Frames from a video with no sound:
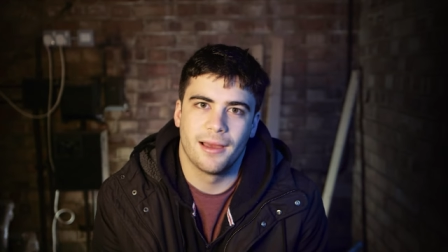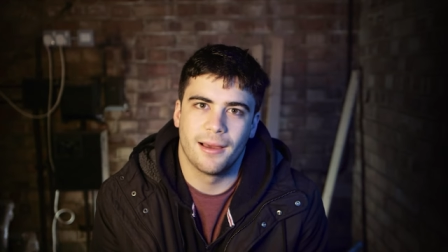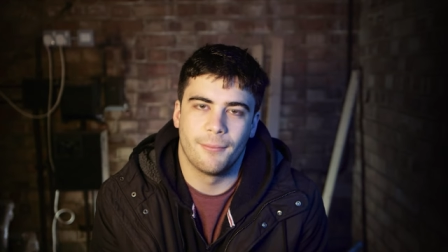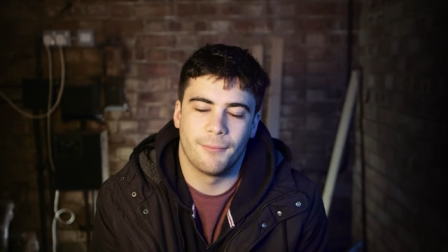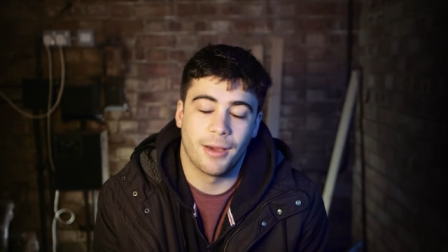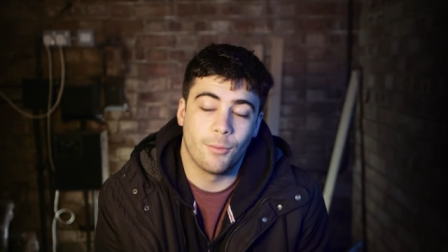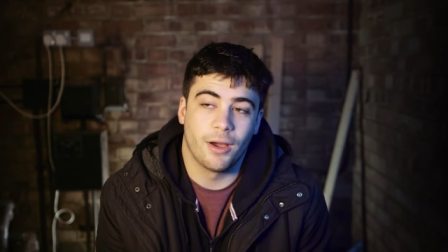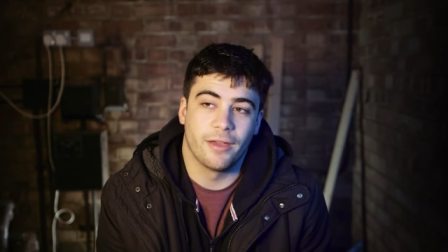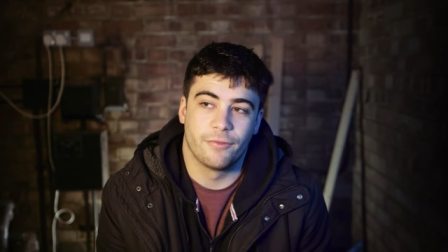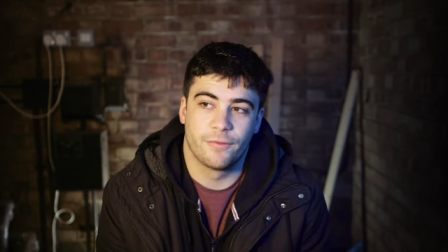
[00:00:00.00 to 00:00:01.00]
Um, my
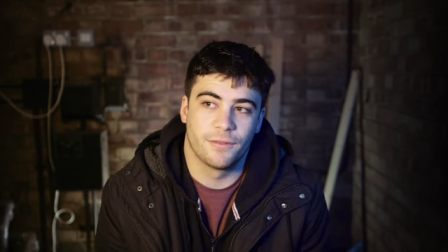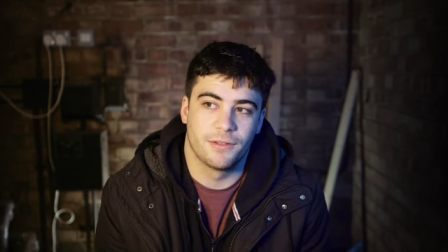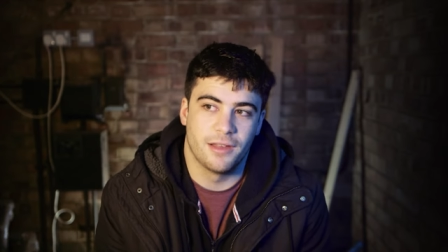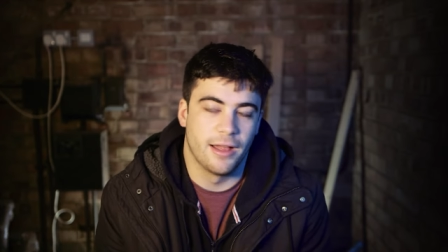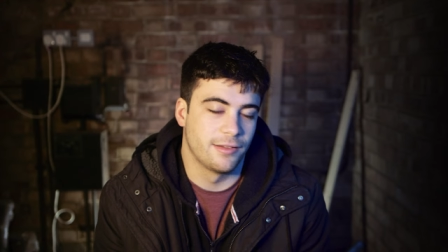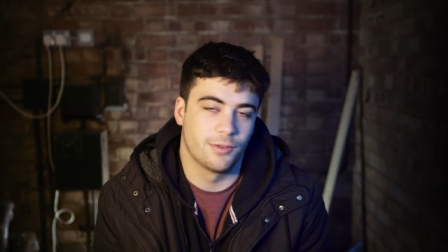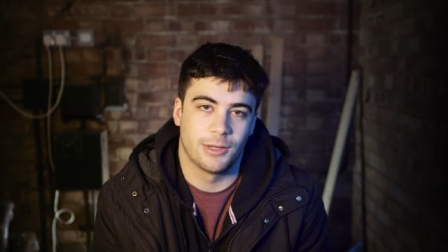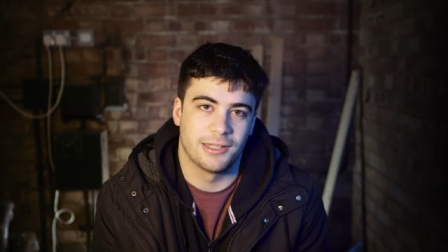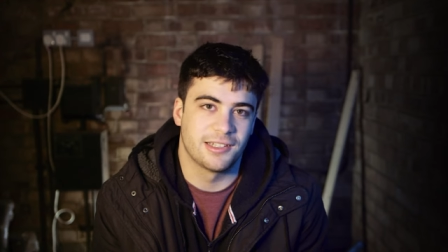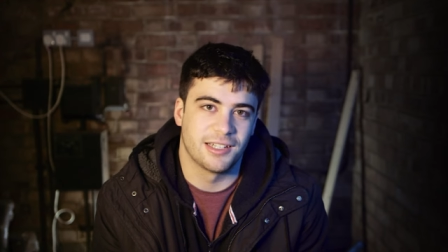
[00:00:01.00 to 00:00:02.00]
wife has
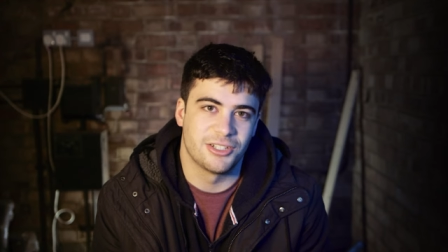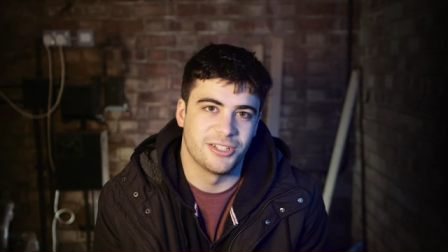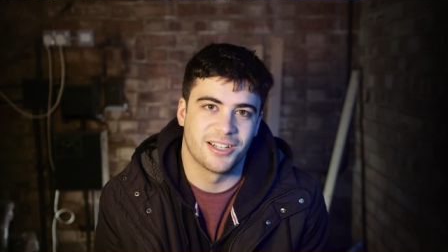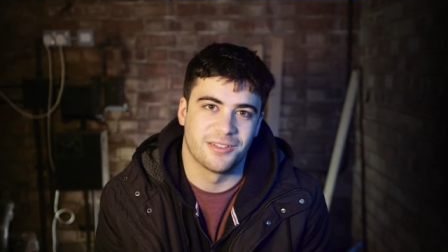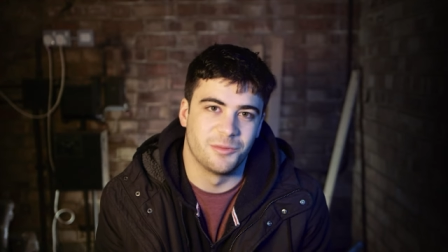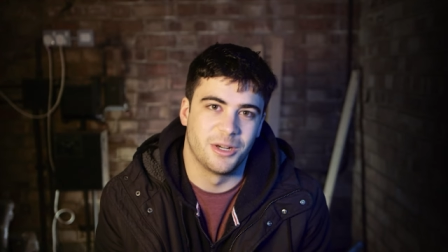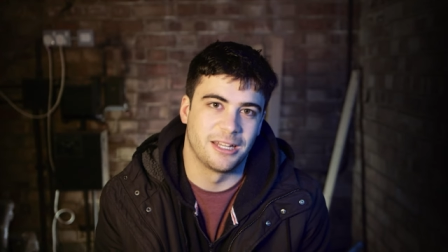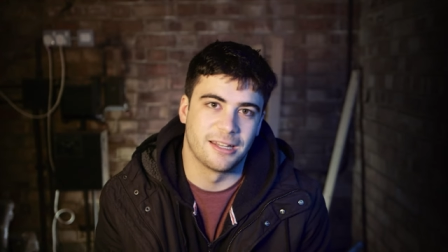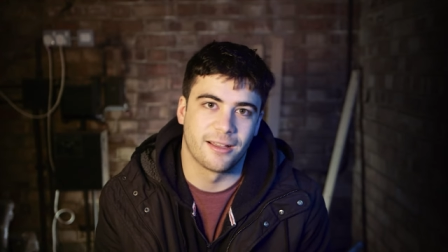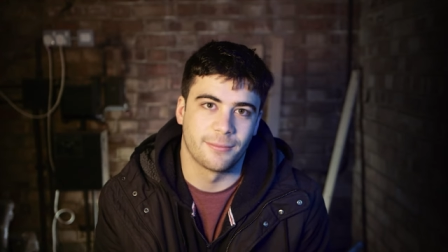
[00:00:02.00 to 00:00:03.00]
always said she doesn't
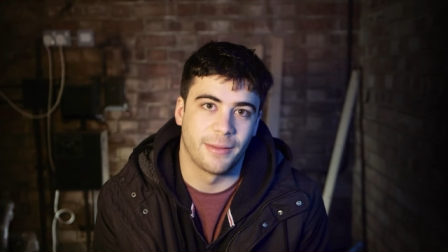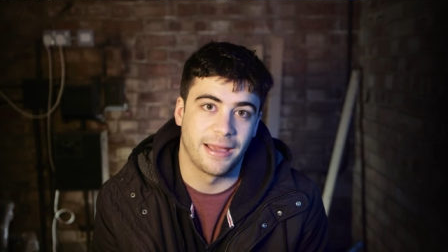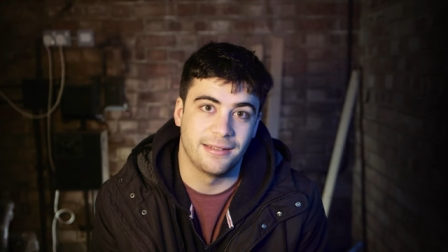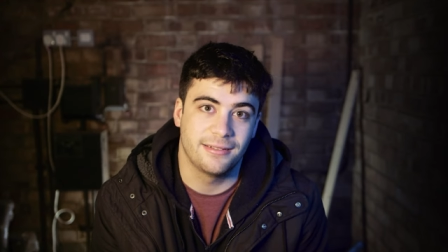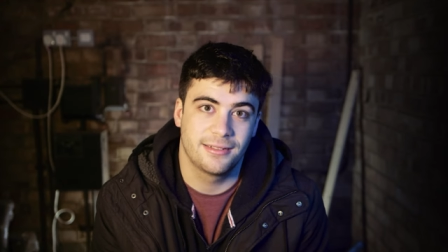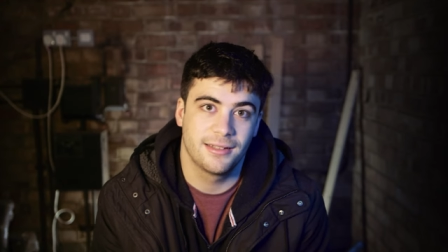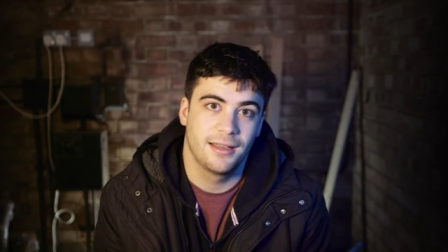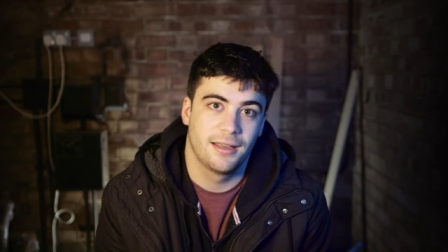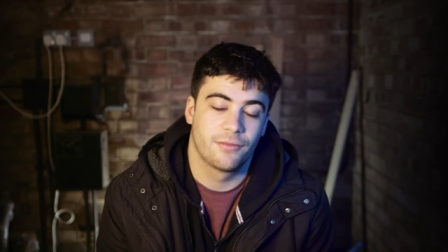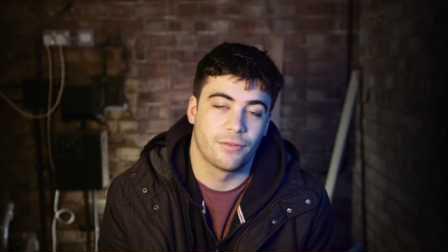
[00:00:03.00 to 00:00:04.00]
really like bass
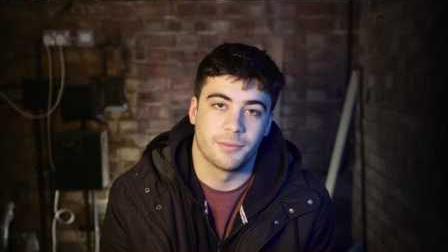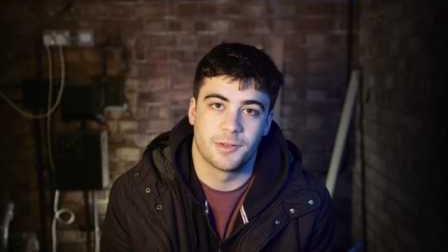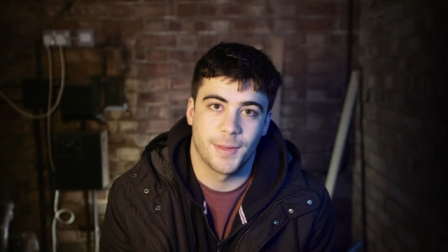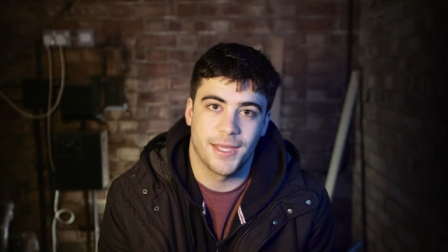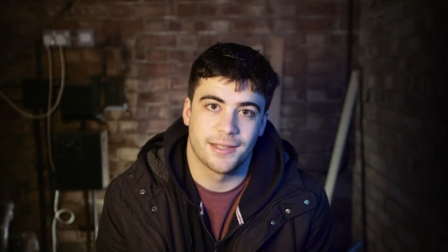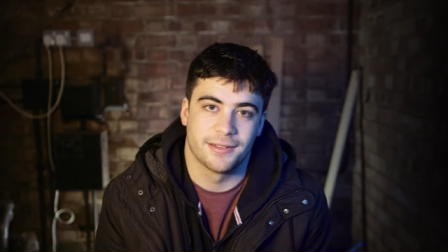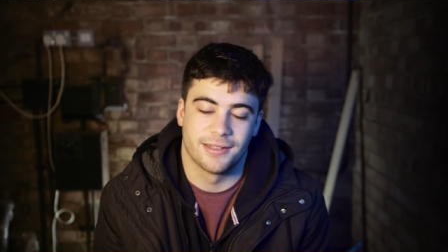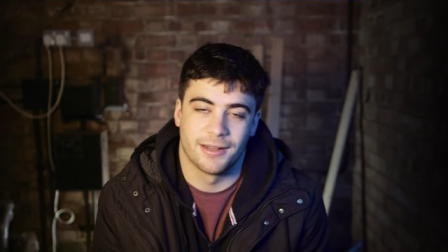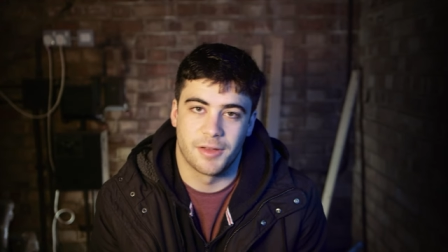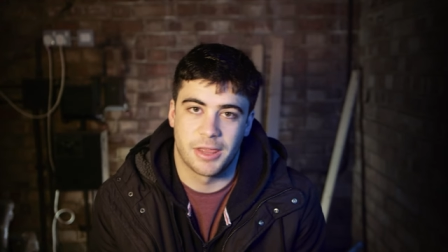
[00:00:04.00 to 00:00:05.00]
from speakers
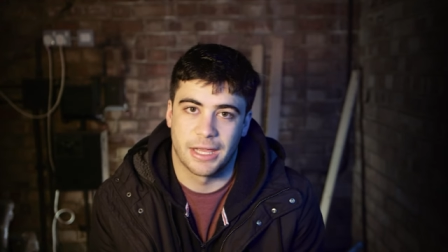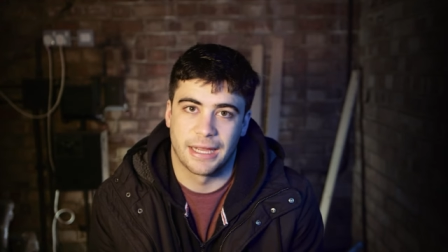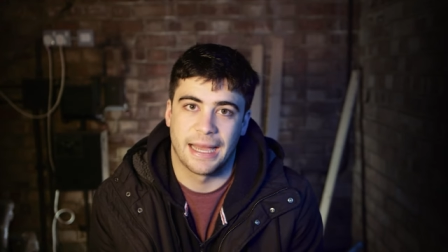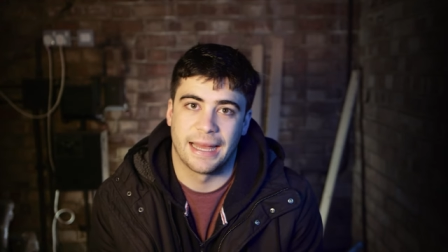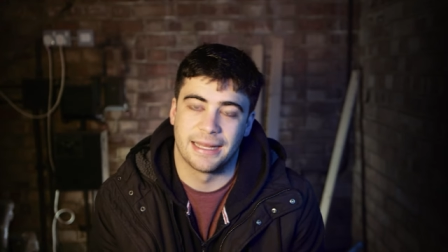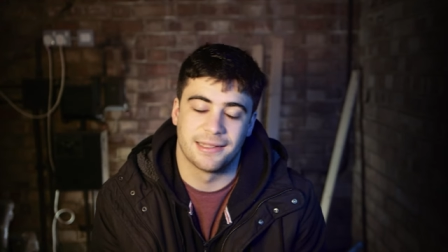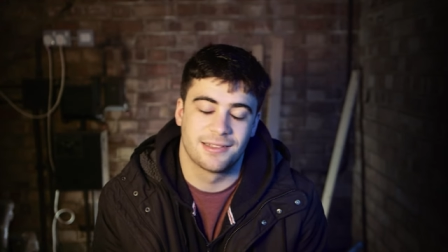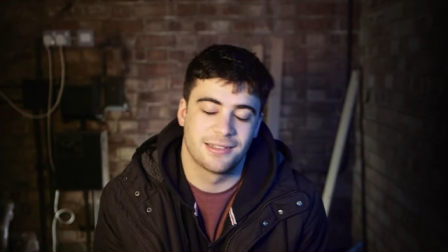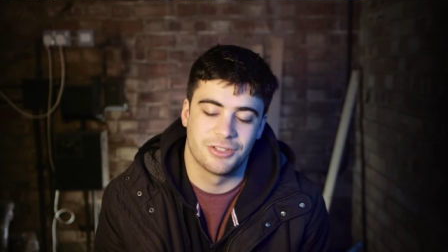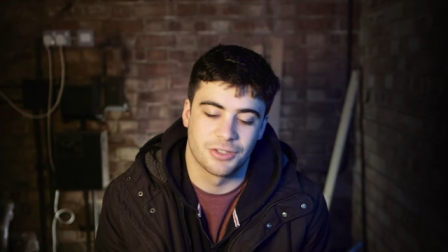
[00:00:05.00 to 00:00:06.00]
and everything, and
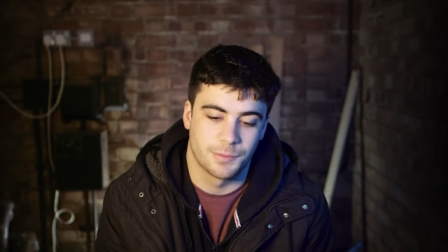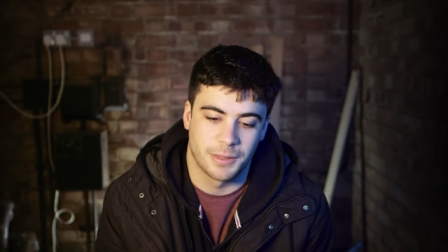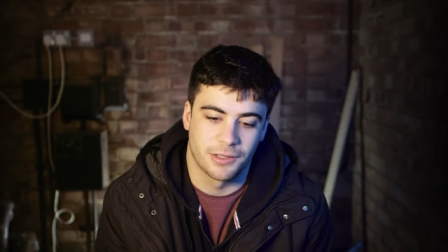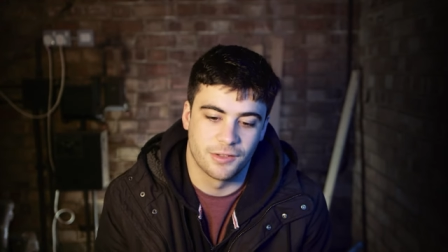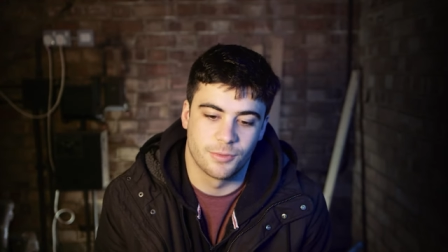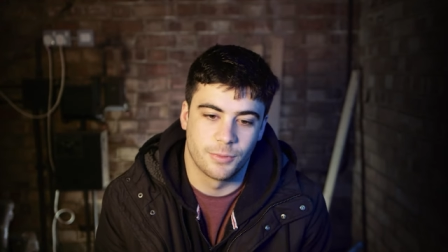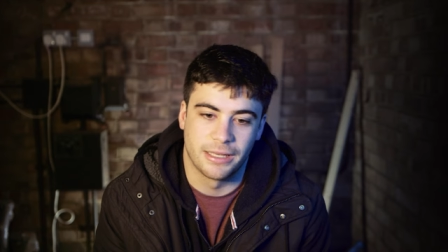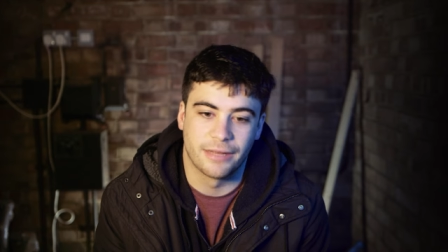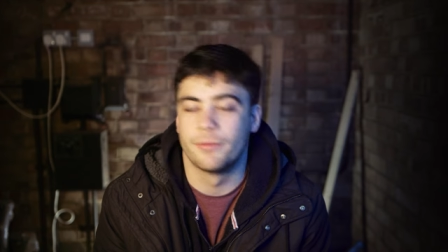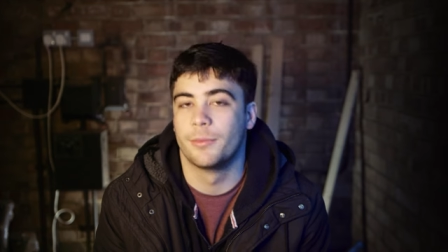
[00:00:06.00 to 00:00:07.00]
it's just because we
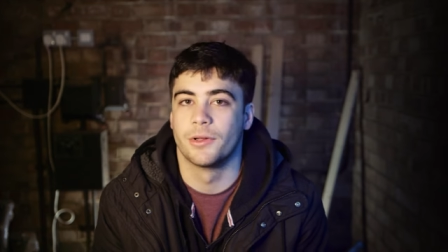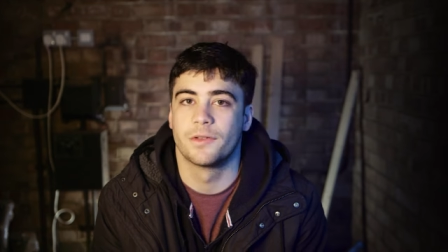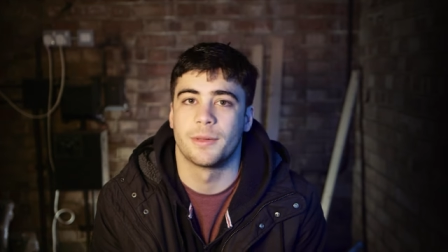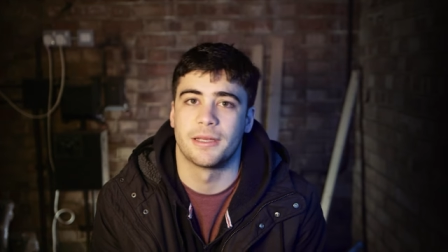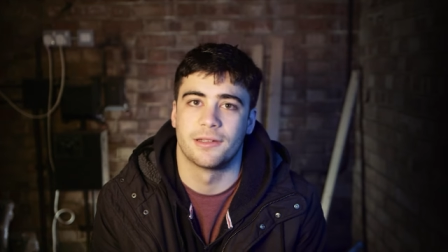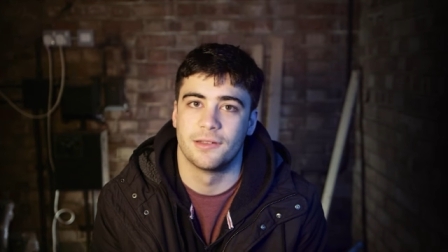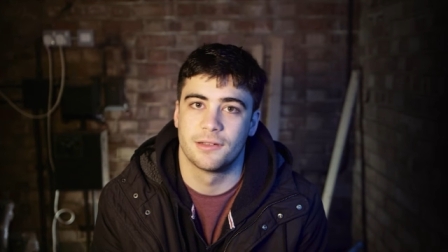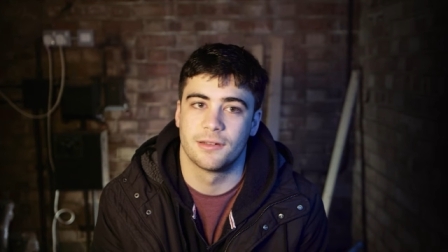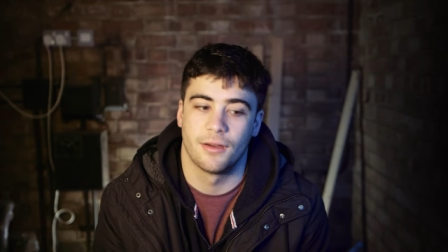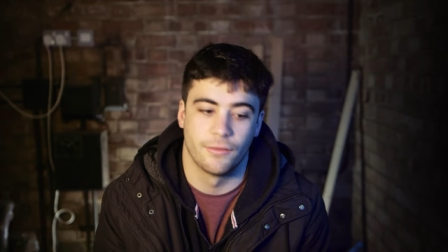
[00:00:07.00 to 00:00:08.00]
never bought
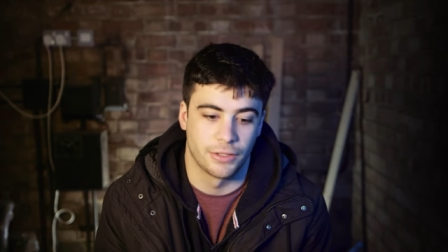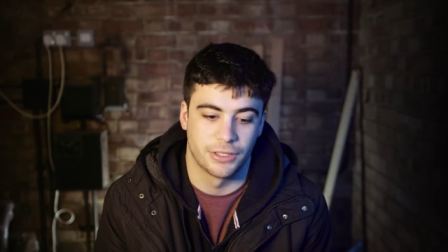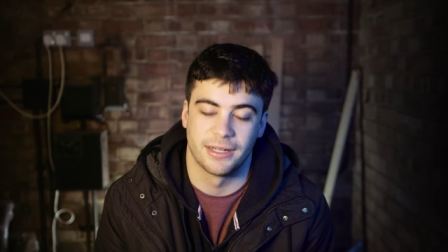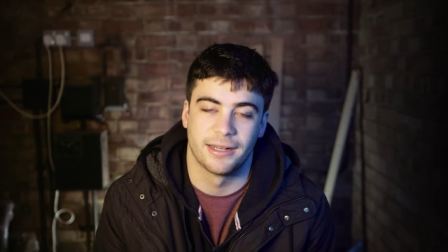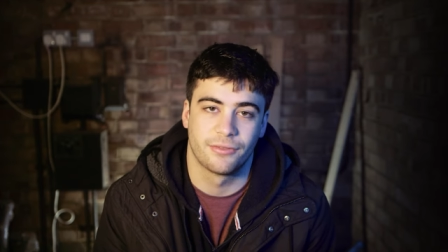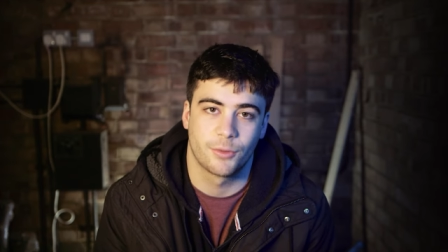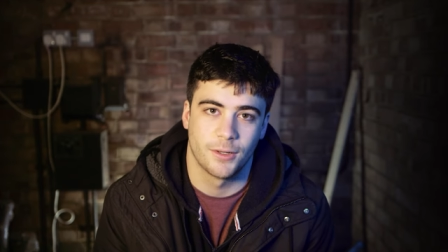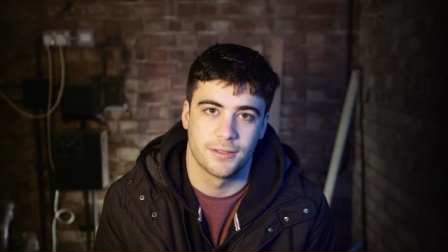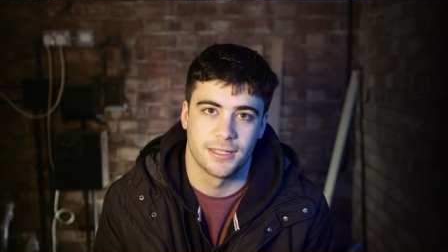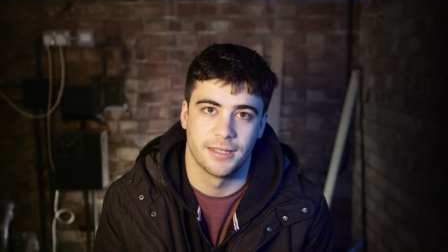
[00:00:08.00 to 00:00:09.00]
speakers of a good enough
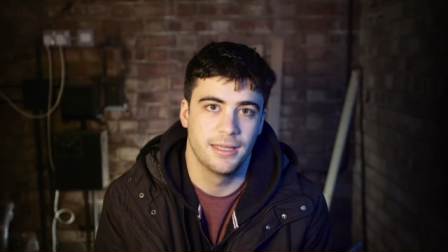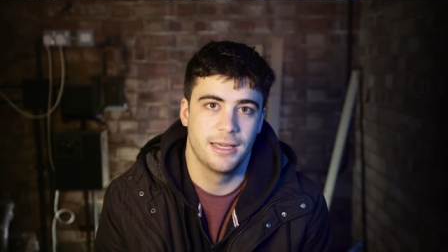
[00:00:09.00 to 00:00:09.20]
quality.